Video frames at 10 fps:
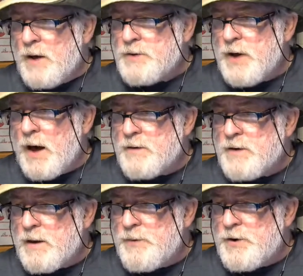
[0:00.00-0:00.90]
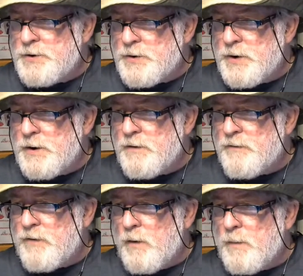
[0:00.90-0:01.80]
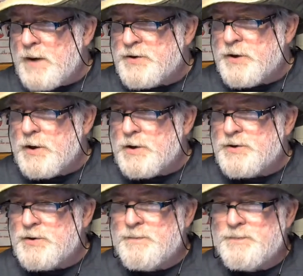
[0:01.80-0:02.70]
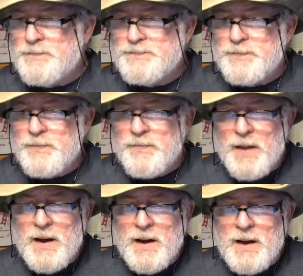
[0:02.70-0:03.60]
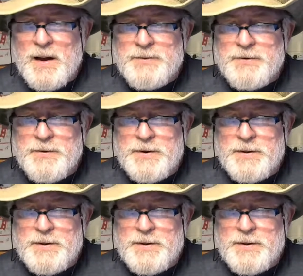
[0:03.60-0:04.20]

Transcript: Actually, I've got a picture here of all my skillets. I'll show